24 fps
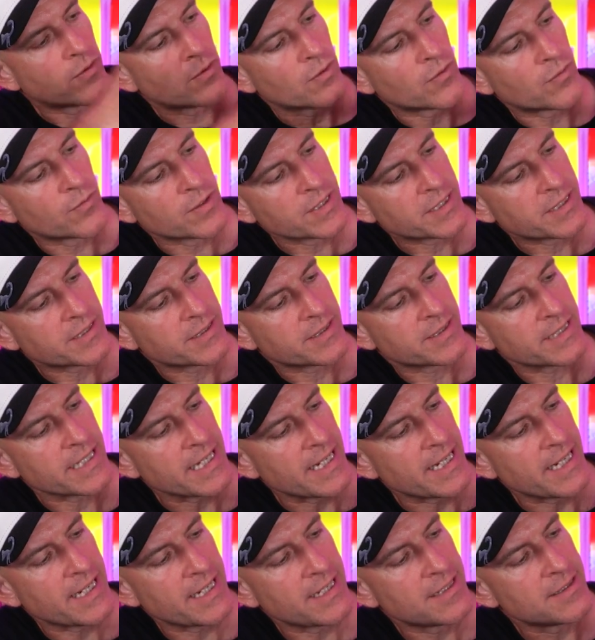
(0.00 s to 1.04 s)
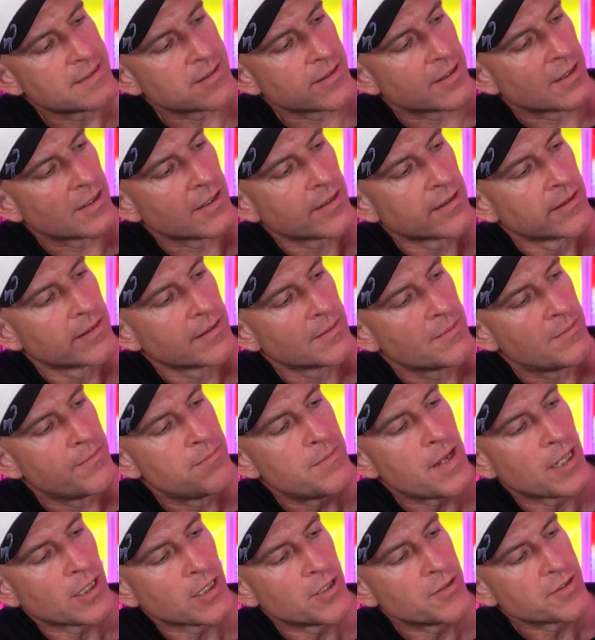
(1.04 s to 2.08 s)
recedes or
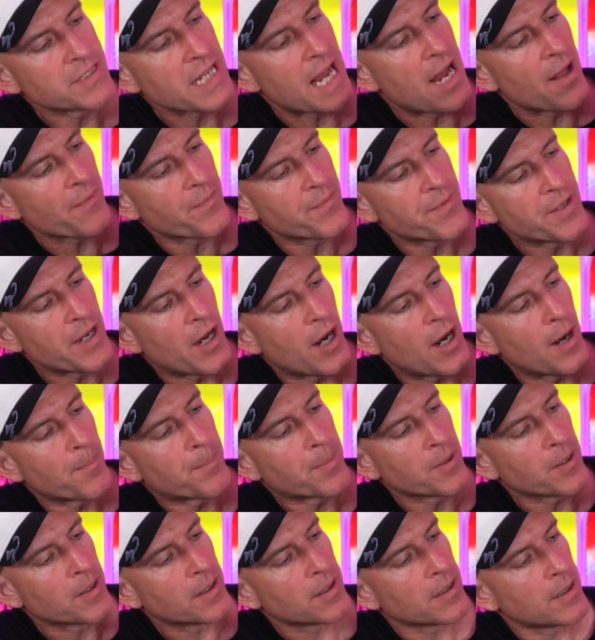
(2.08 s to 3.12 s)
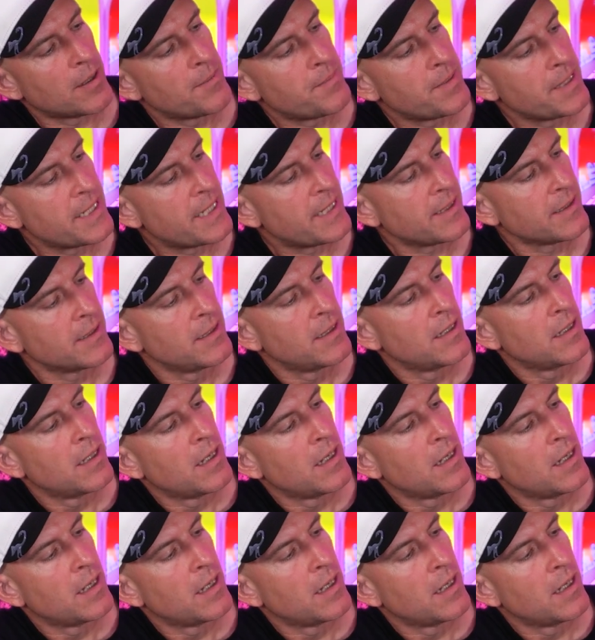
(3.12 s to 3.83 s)
mellows out the upper a bit.